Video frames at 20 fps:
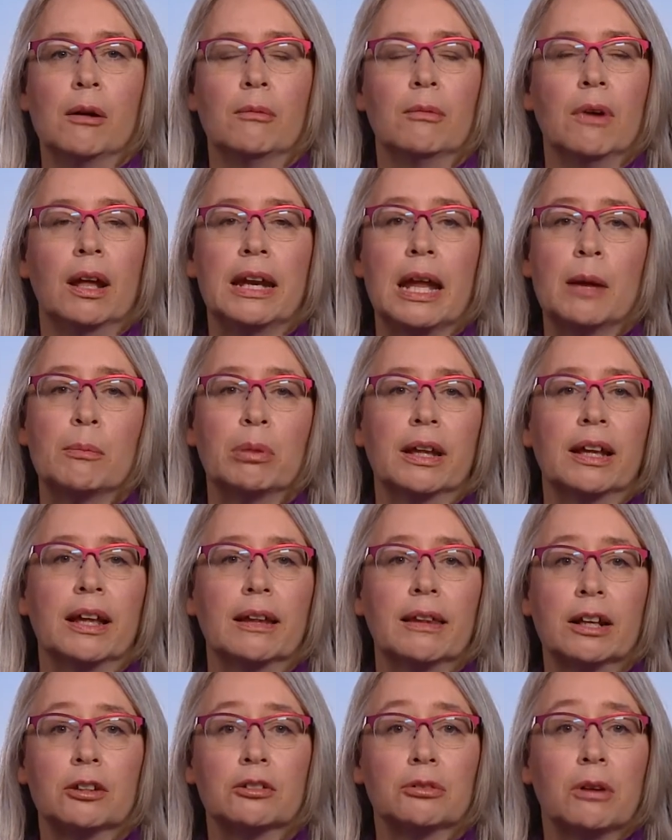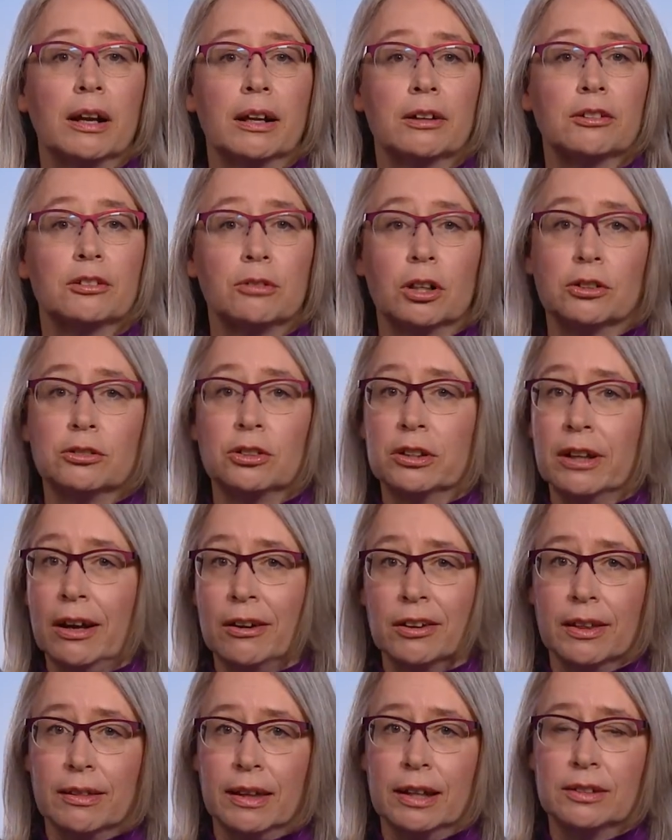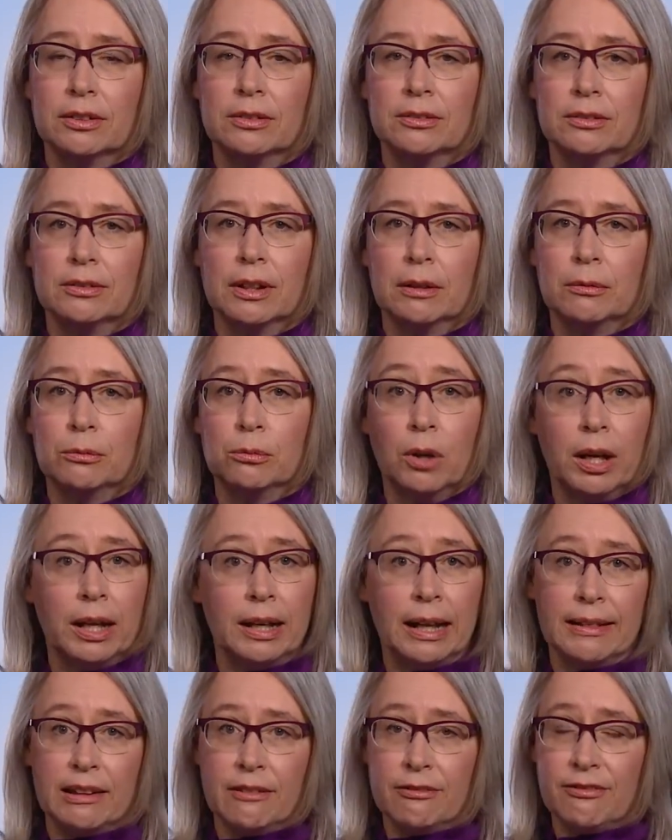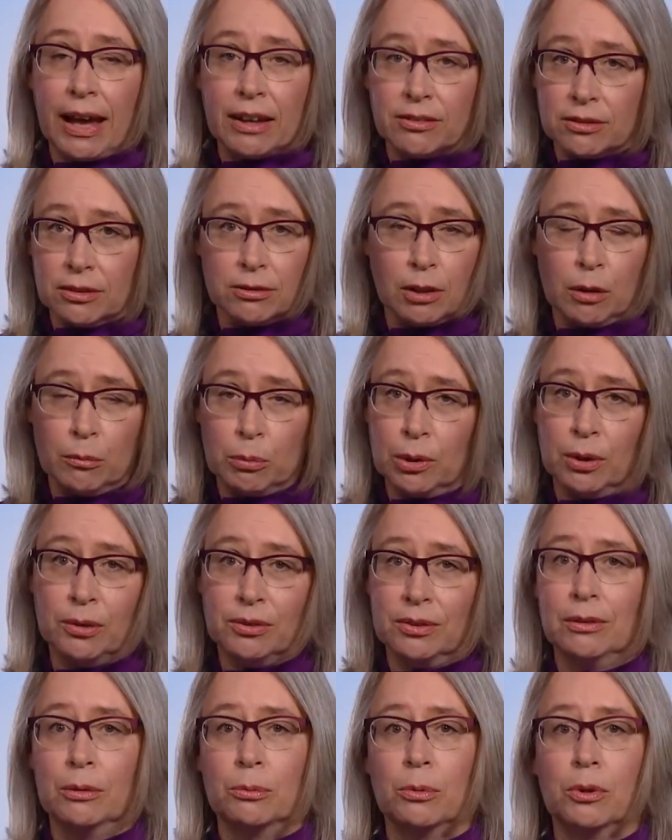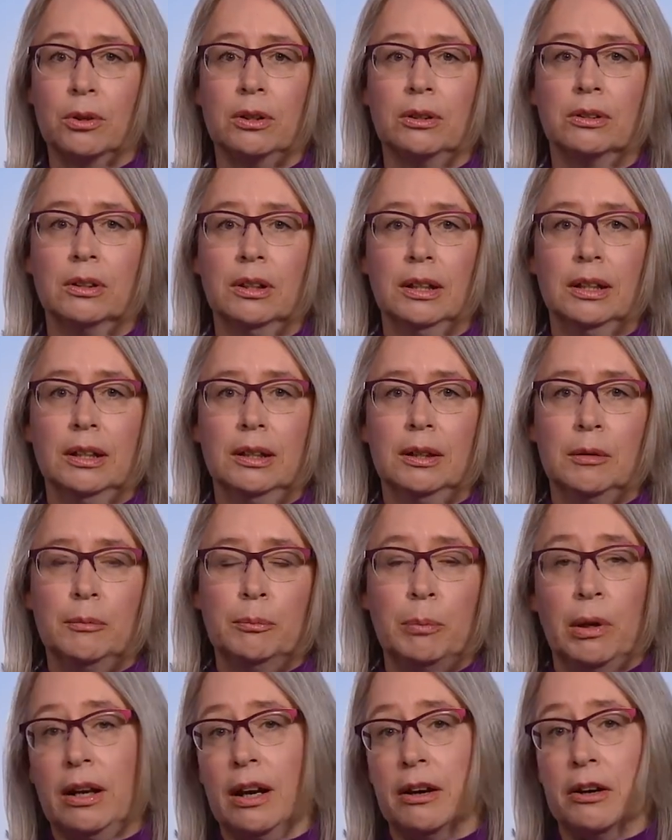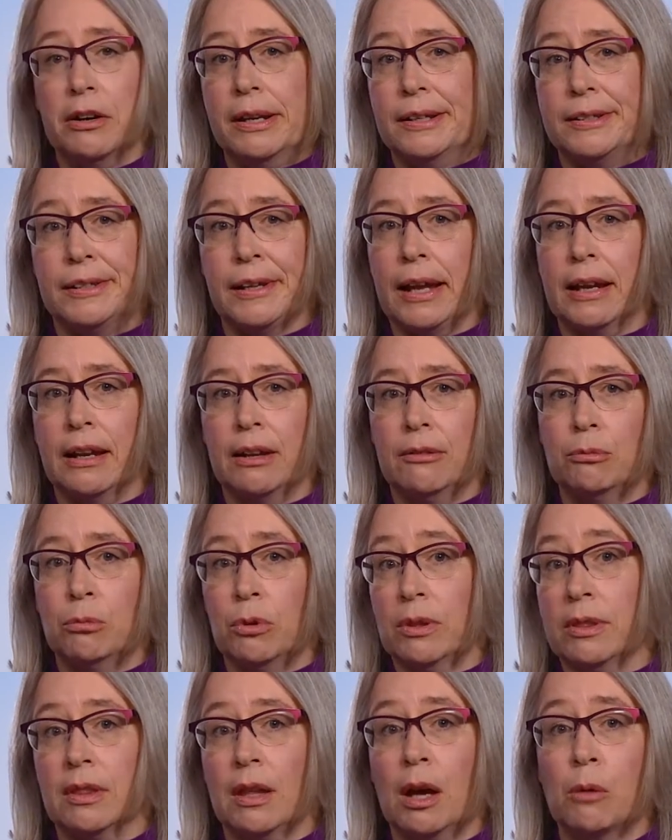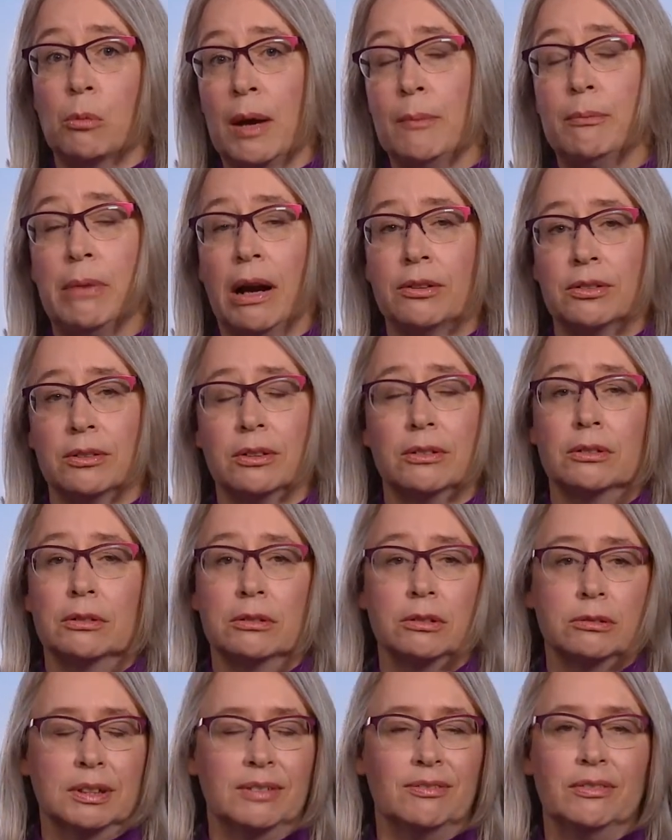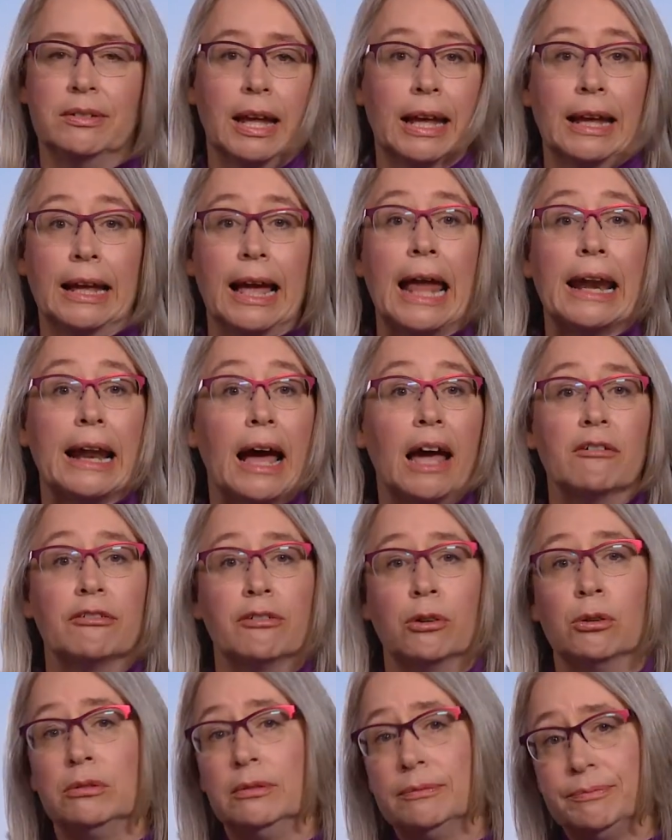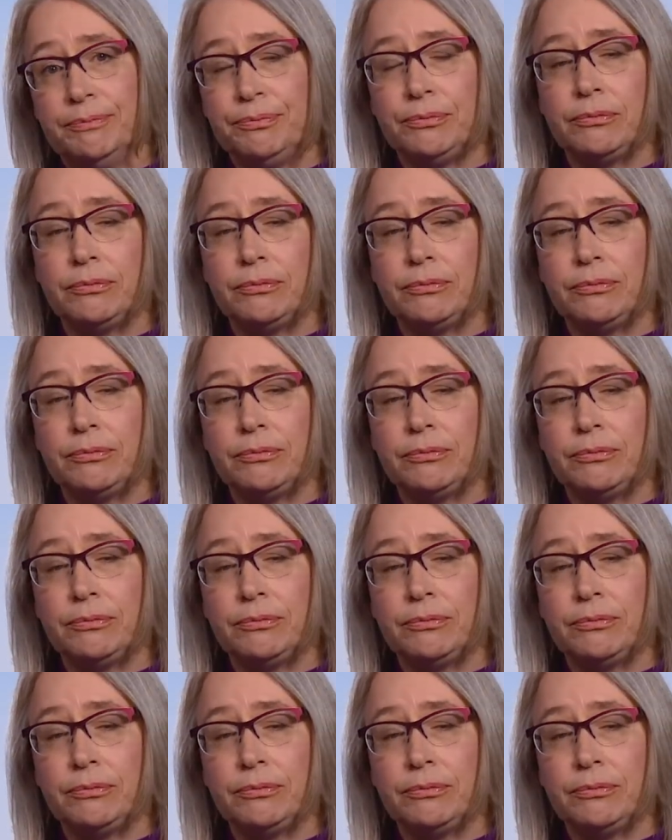enabling electronic structure calculations that run on the fastest computers in the world, but are initiated with a web browser or even like an iPhone,